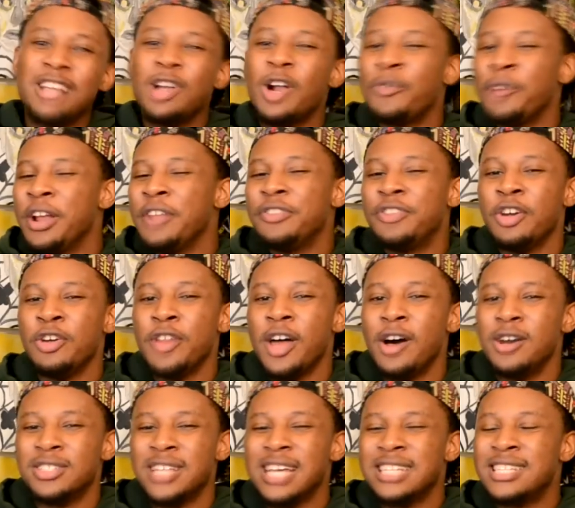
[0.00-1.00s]
I start reading through
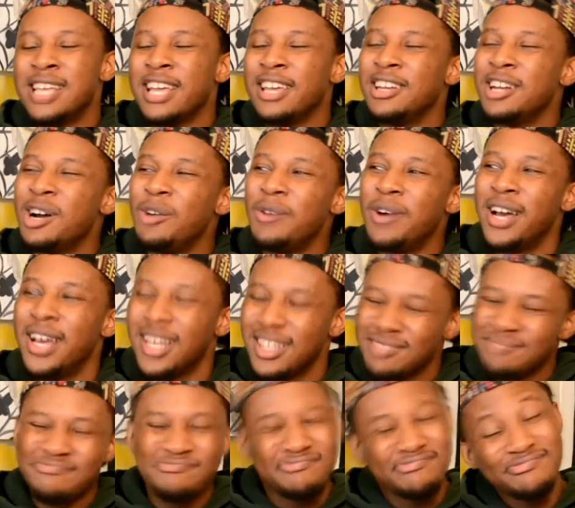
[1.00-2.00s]
those and I say, you know what?
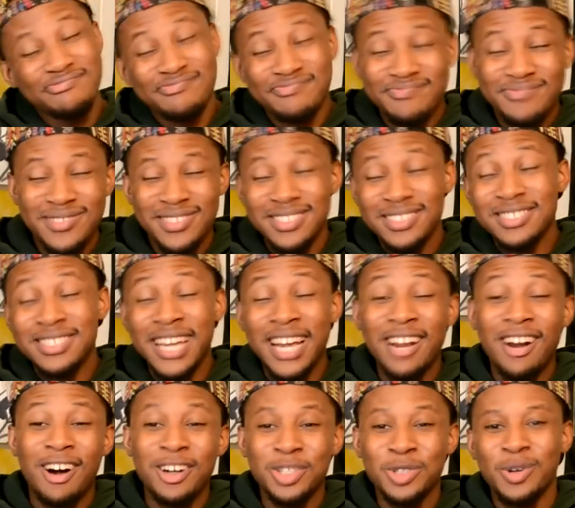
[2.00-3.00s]
You take it
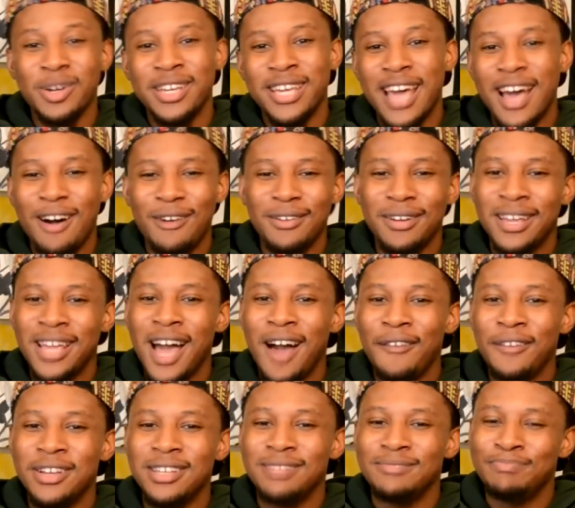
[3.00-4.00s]
all into account,
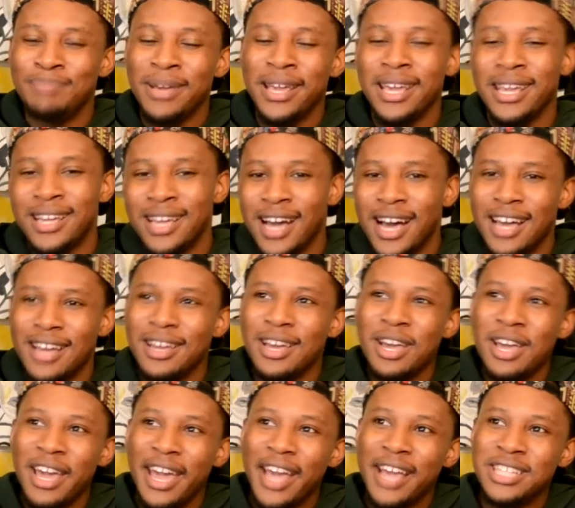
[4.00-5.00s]
Kelvin being cut
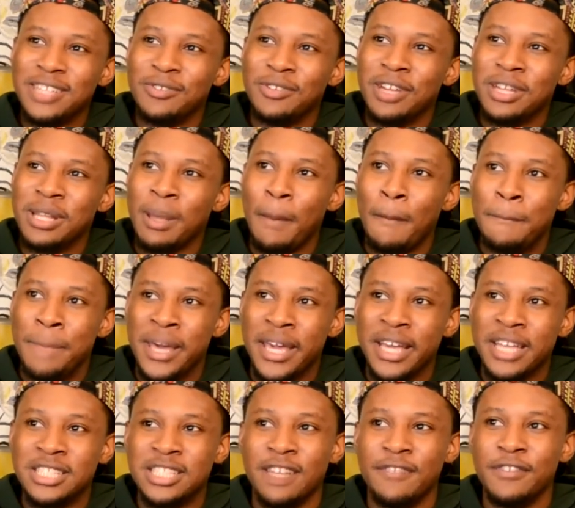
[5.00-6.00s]
isn't really the
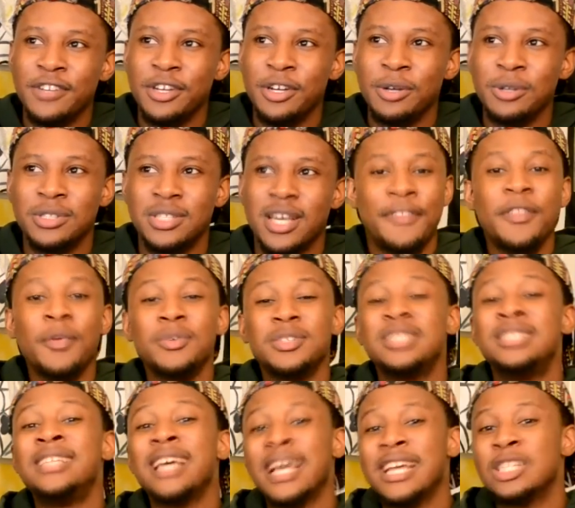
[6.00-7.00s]
biggest of news. And that was the
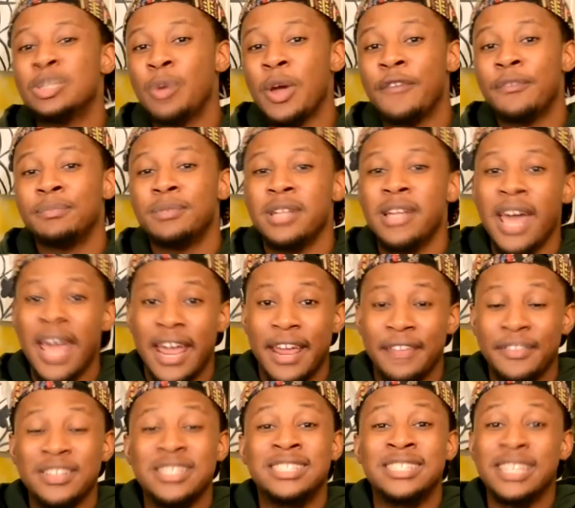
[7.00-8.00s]
second tweet from
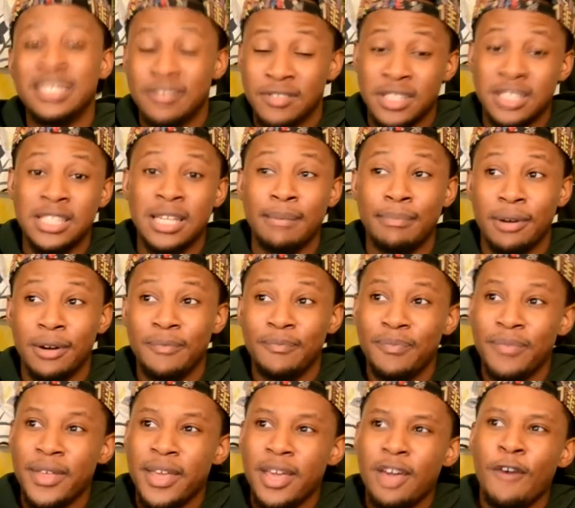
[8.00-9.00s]
today, the sixth of December.
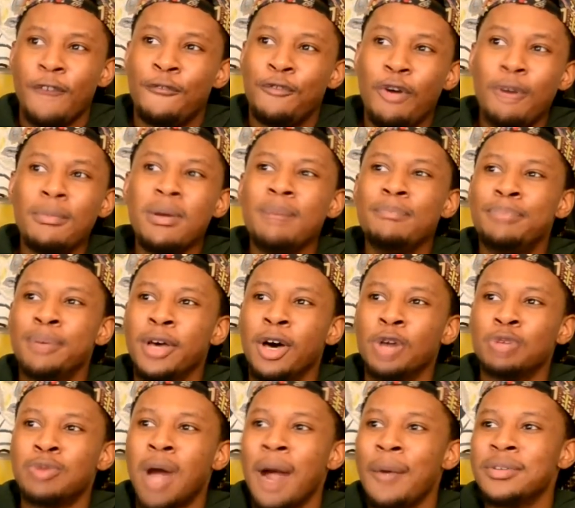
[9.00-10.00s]
Former
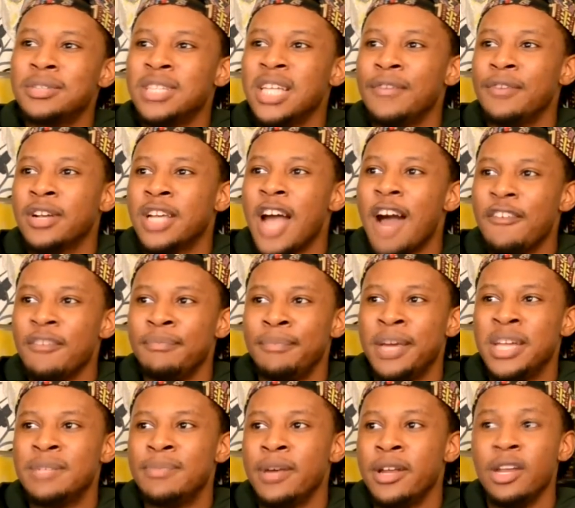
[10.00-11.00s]
Bills wide receiver Kelvin
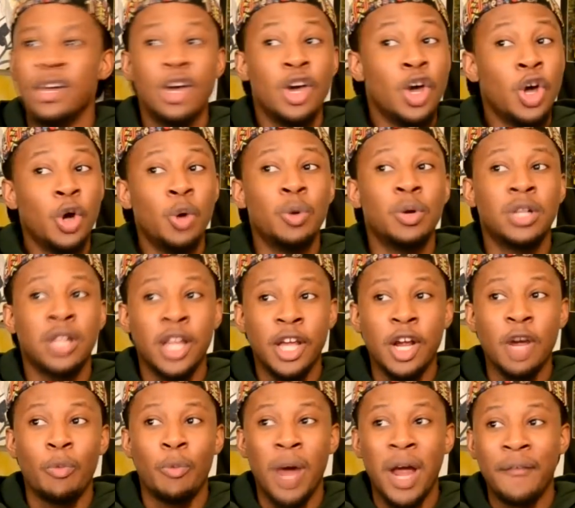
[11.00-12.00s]
Benjamin, who
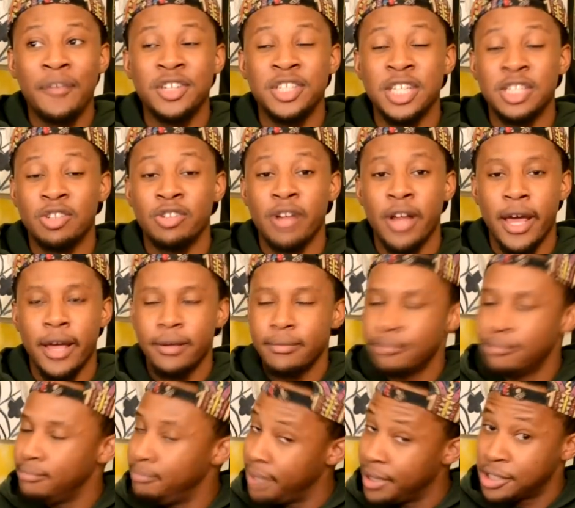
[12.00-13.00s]
cleared waivers yesterday,
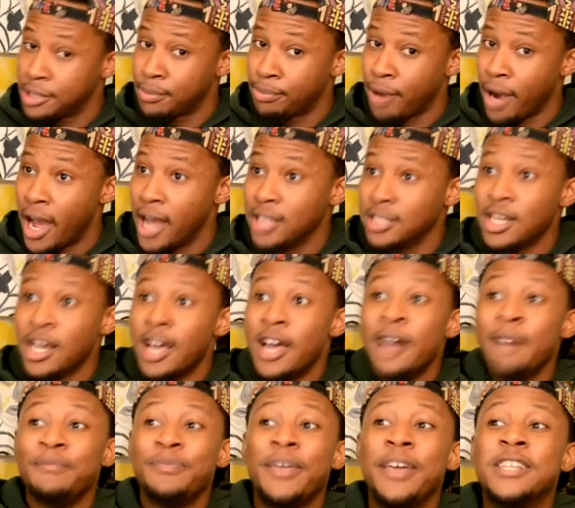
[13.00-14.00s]
big surprise,
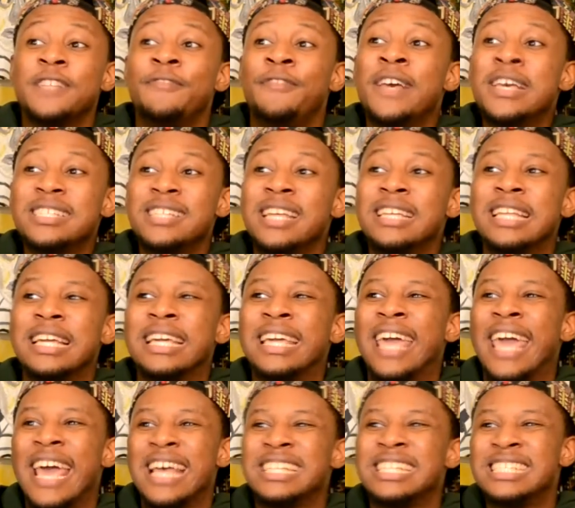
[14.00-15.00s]
is visiting the
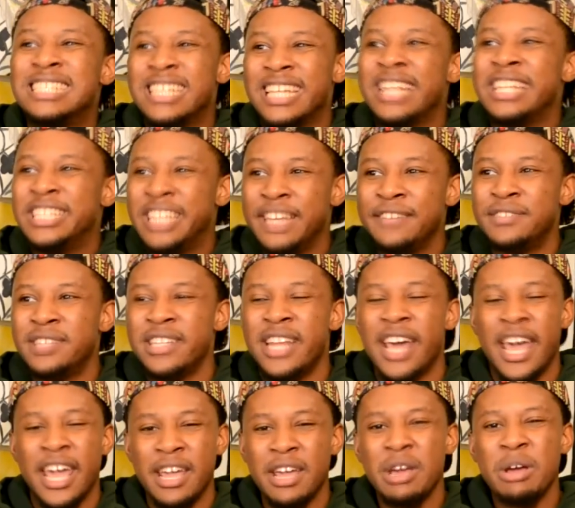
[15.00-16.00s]
Kansas City Chiefs
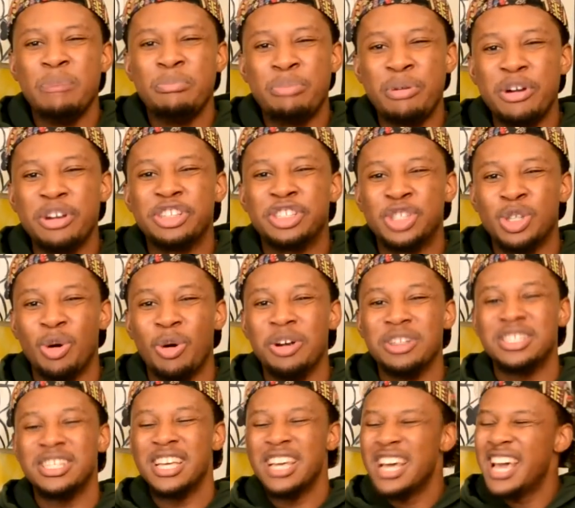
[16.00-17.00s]
today, per
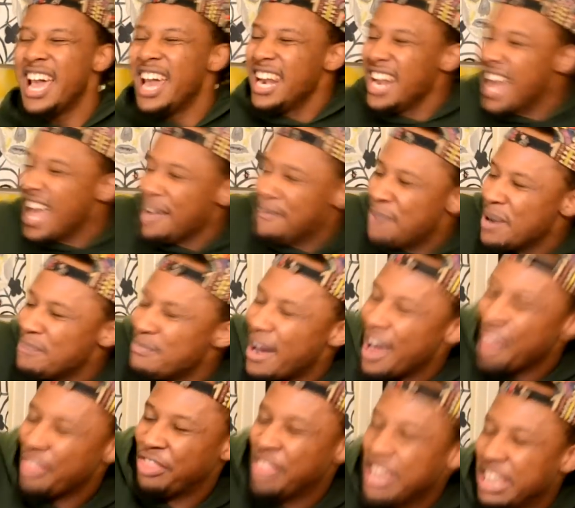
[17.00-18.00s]
source. And I put
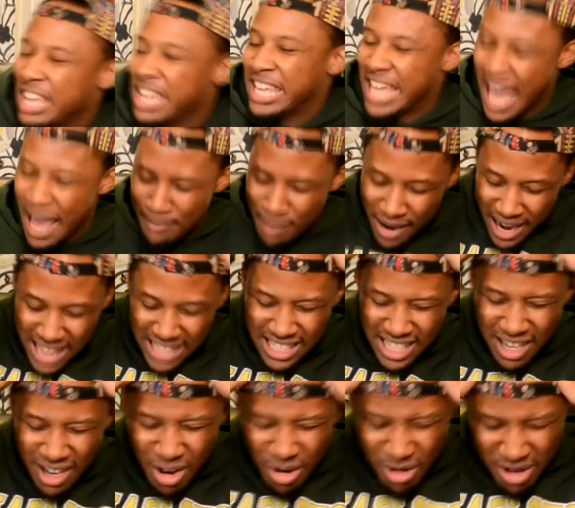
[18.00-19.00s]
my thinking cap on. I
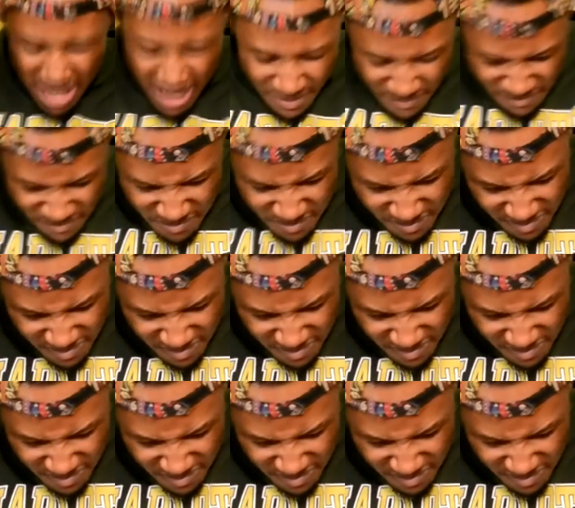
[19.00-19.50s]
said, hold up.